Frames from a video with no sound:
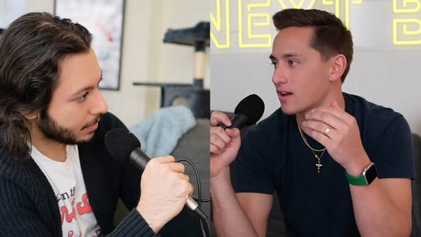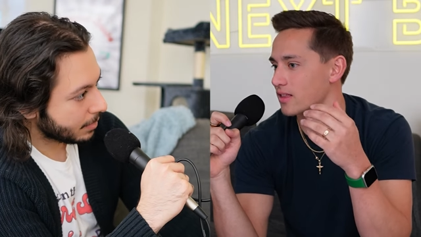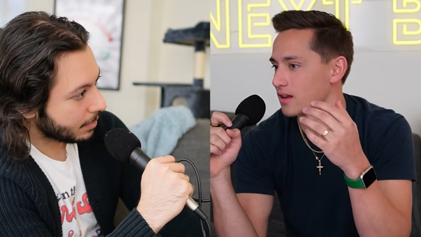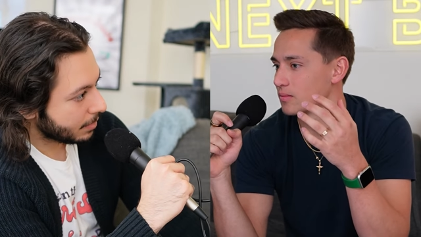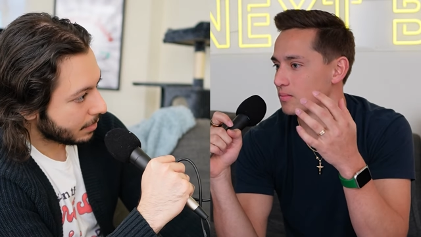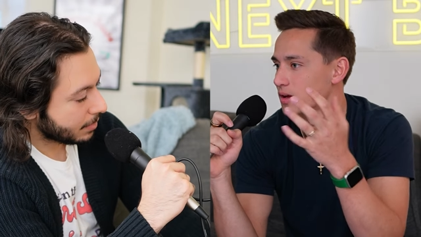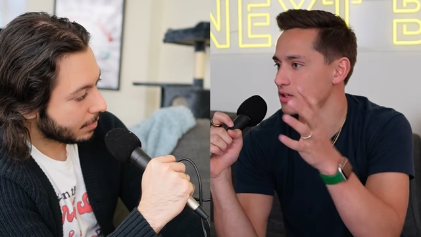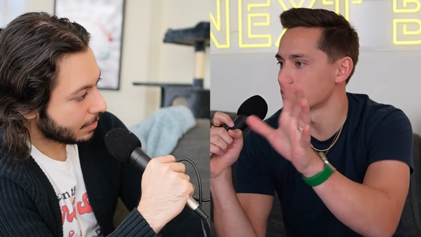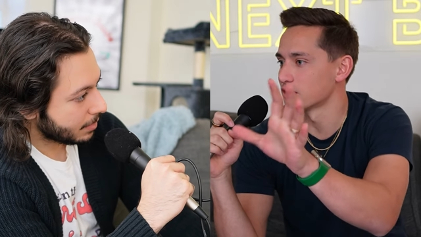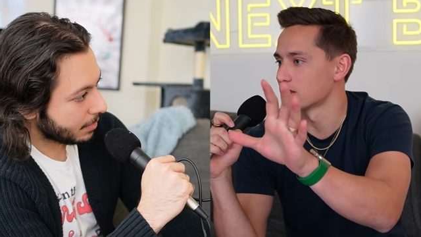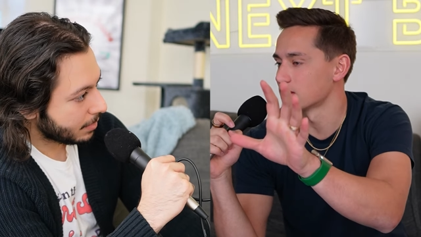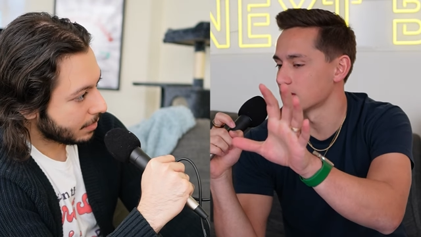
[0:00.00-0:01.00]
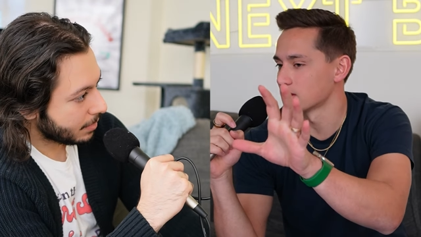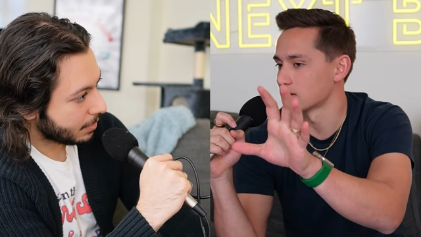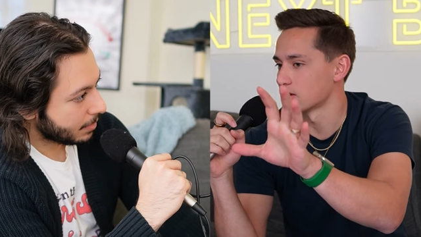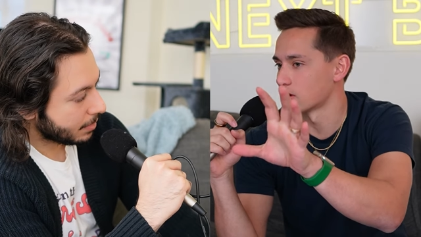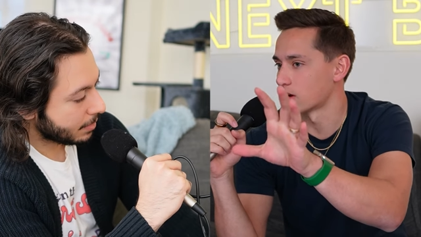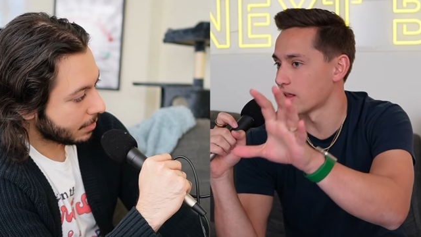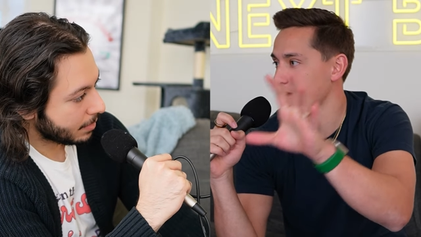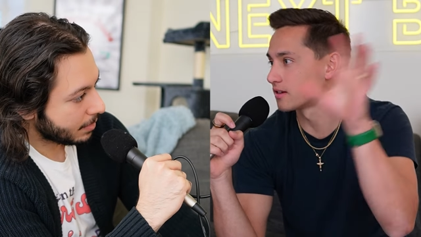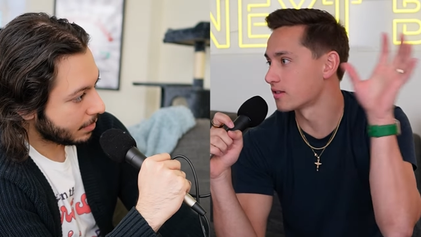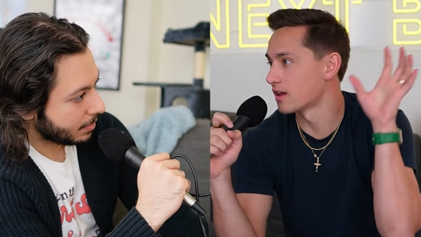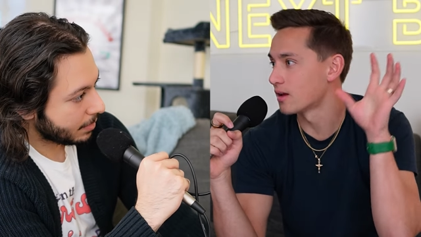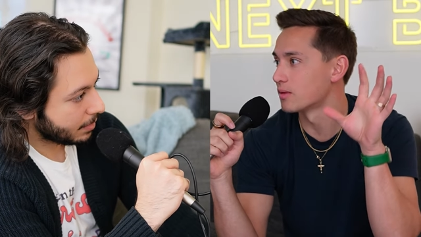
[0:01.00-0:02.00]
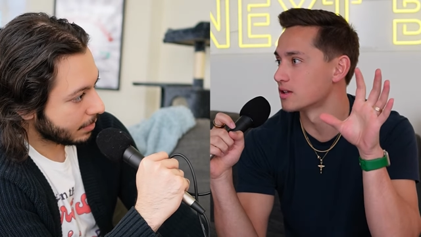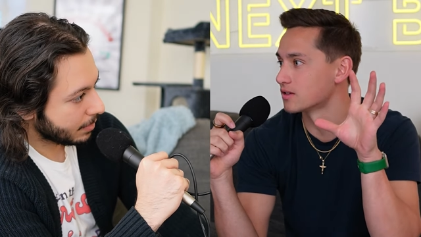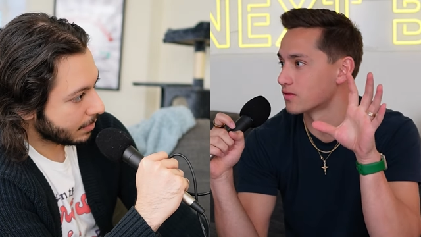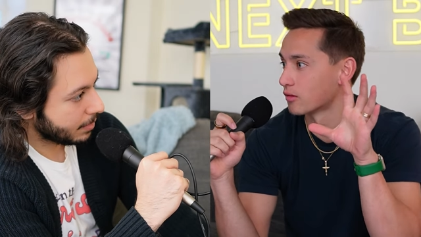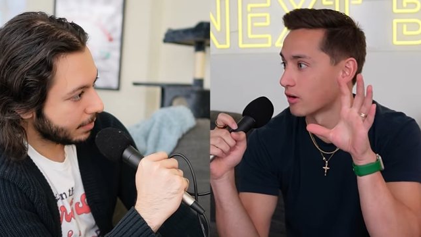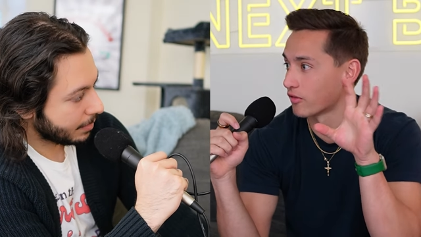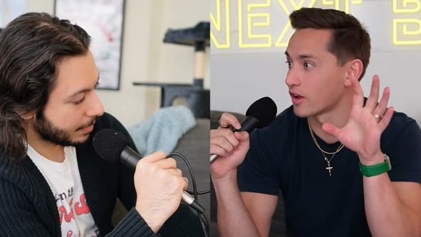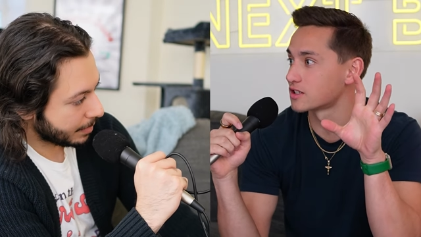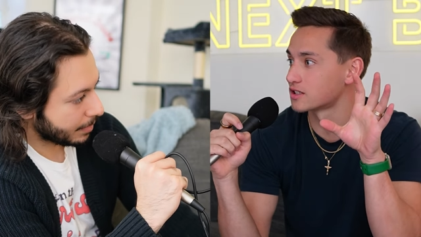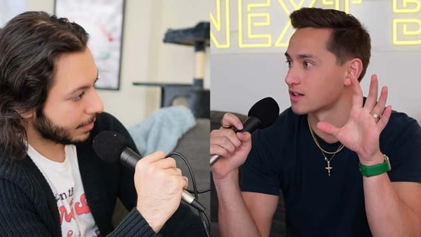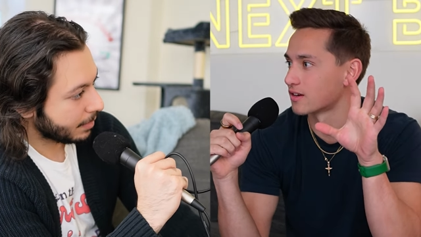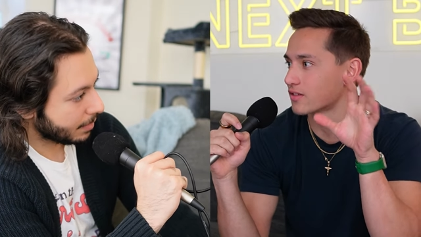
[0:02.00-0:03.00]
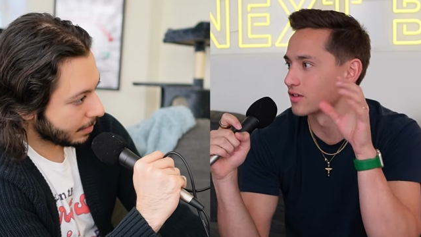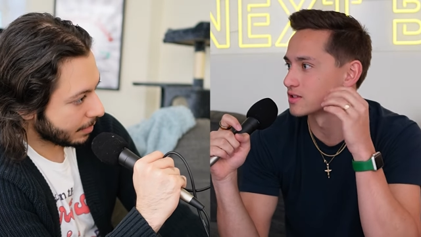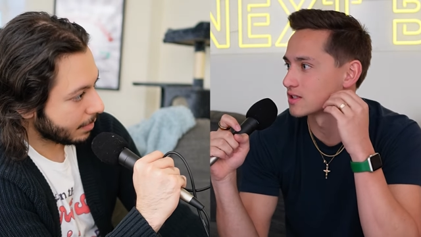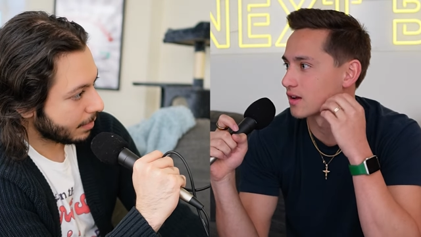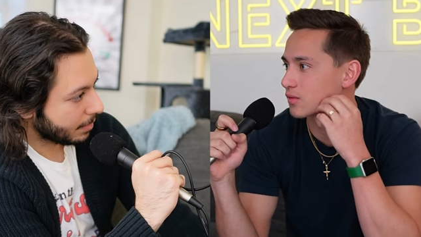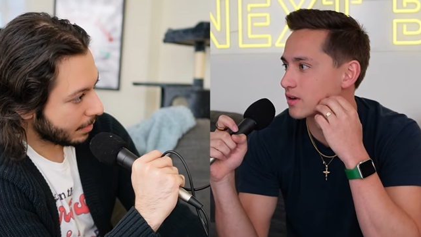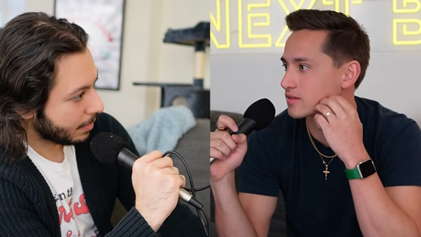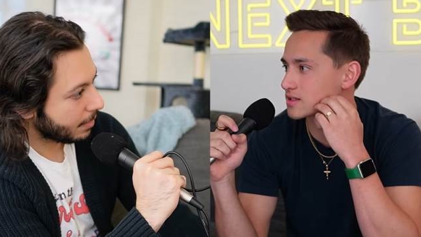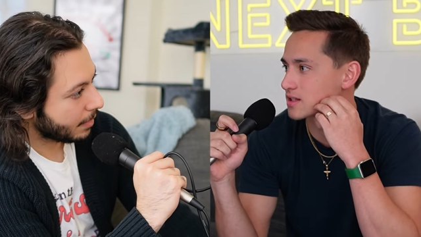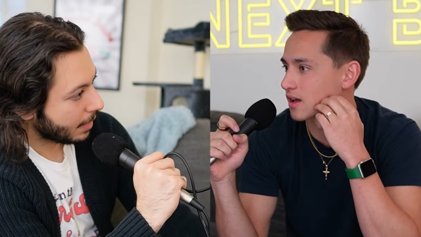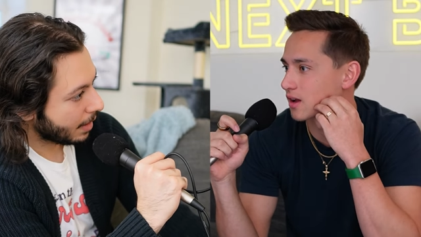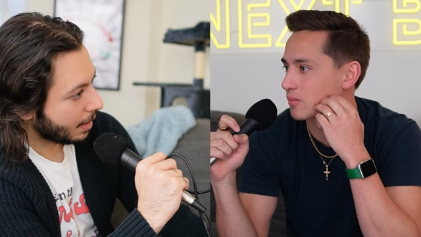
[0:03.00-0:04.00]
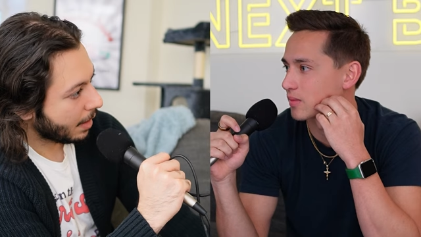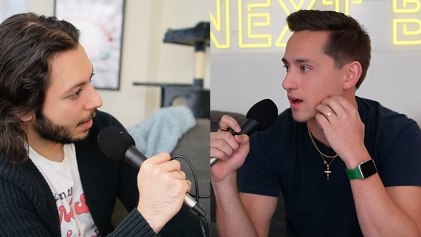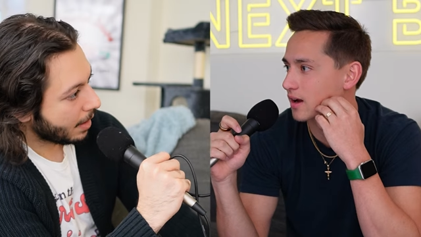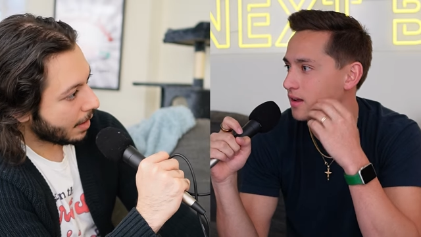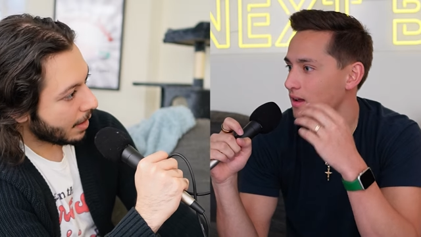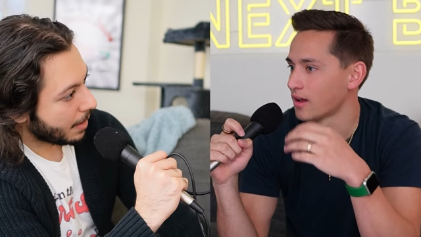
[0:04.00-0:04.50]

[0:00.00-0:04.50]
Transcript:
Speaker 1: and then measuring or collecting the image of the reflection of those sound waves as they come back